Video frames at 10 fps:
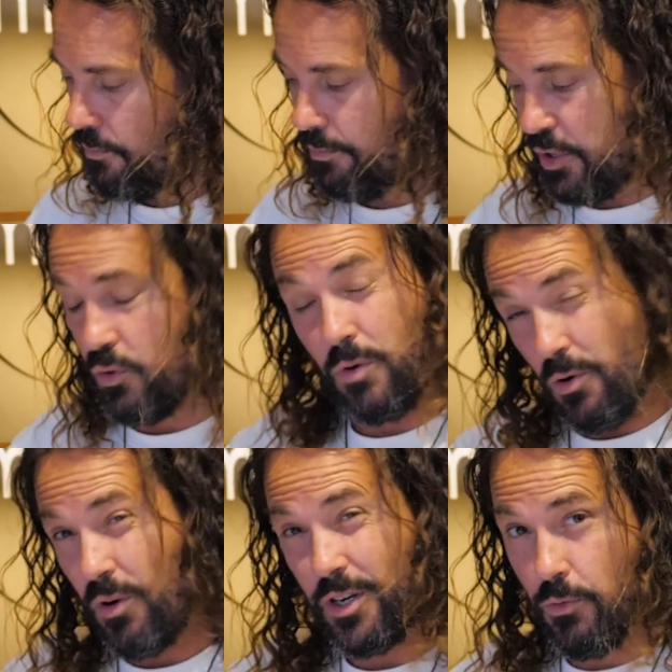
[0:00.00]
Because
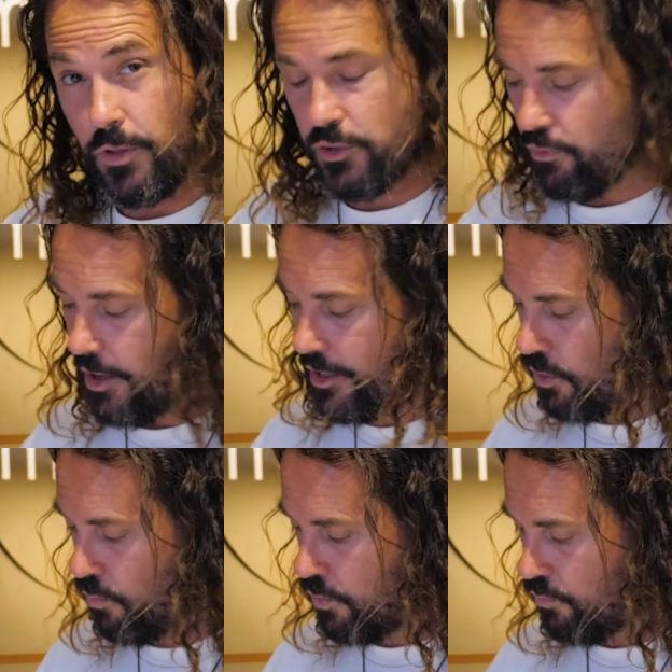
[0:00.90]
we're already doing the strategy,
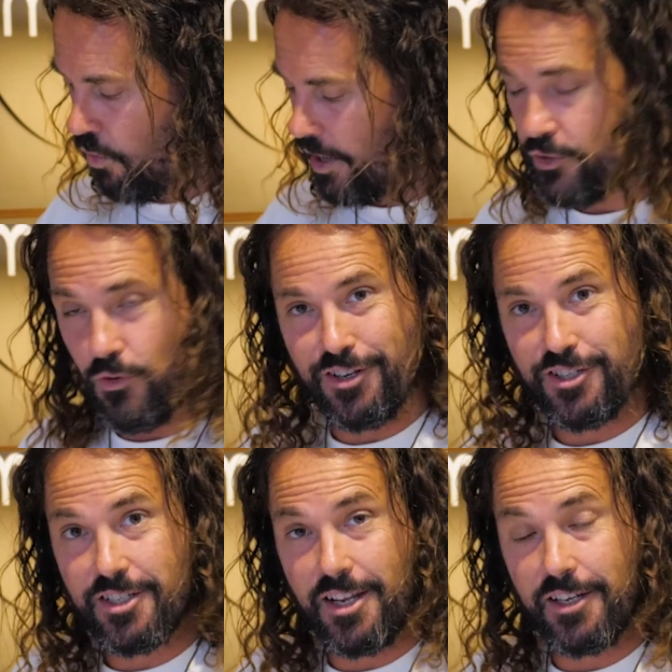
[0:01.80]
I wouldn't write
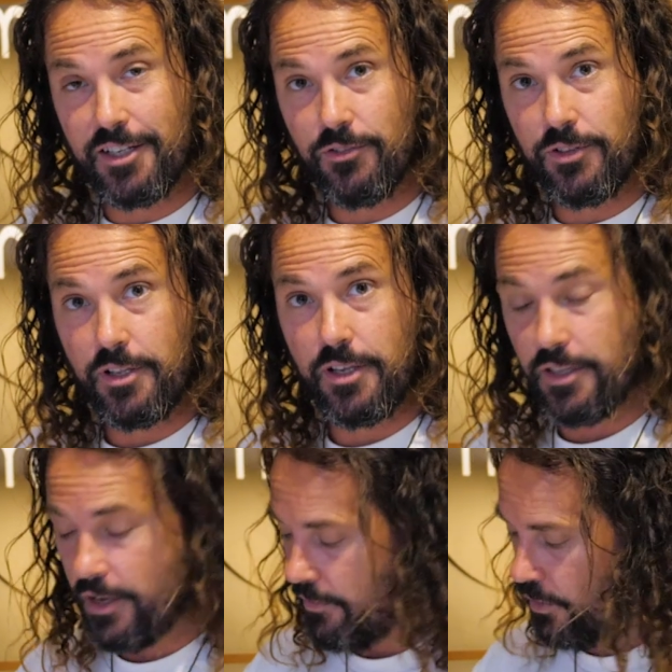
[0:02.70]
strategy down here in
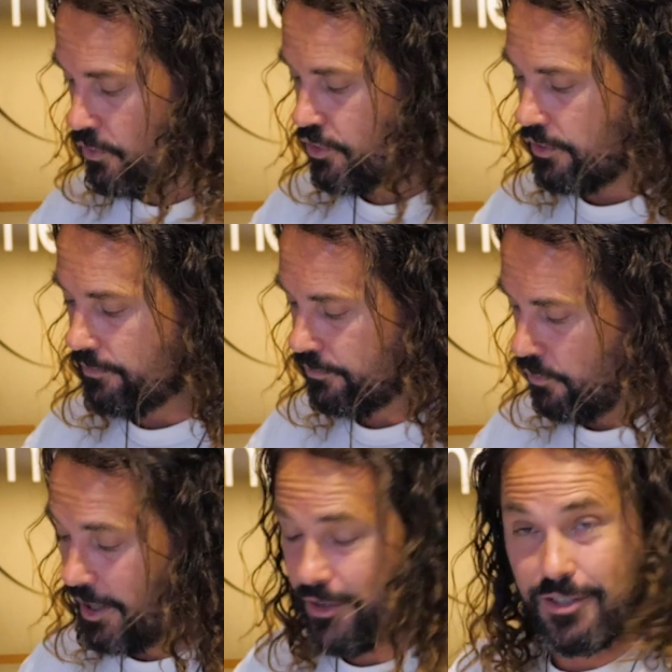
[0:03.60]
the evolution,
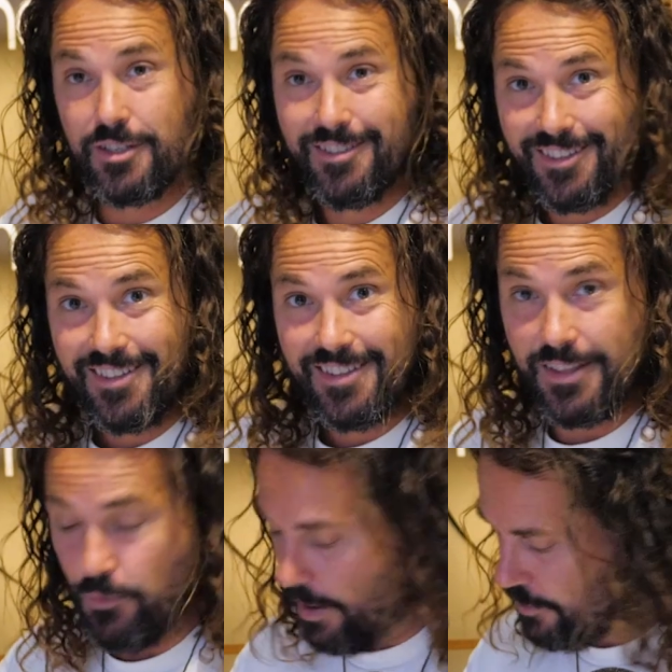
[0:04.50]
right? Because
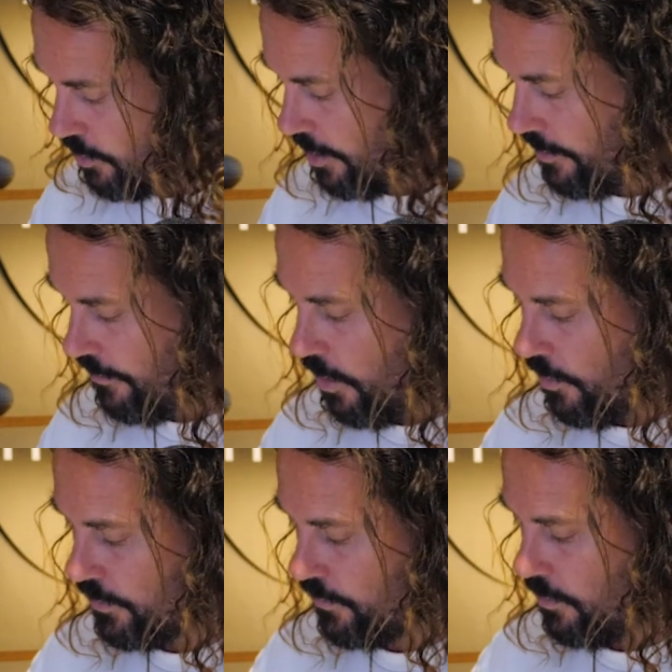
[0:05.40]
the website
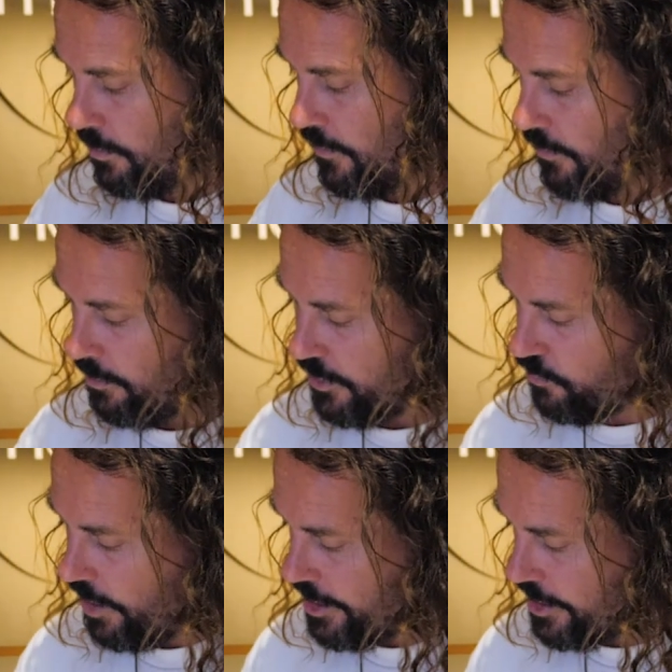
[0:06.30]
evolves from the
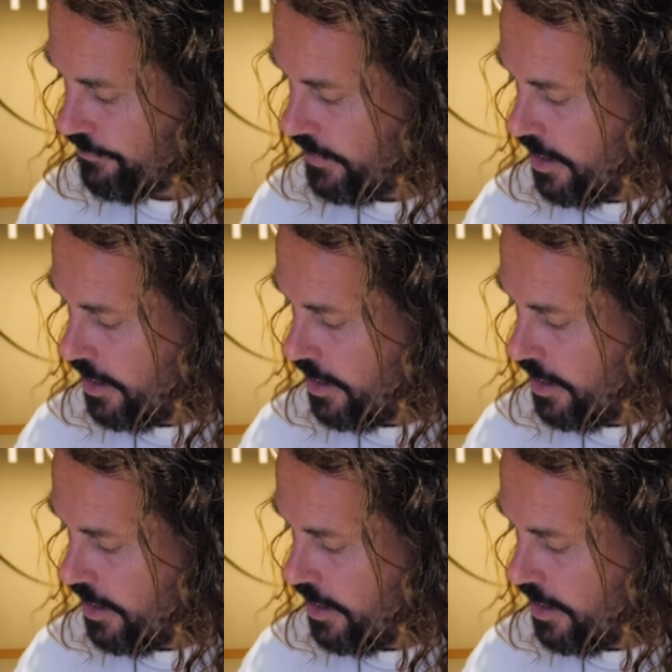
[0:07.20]
strategy.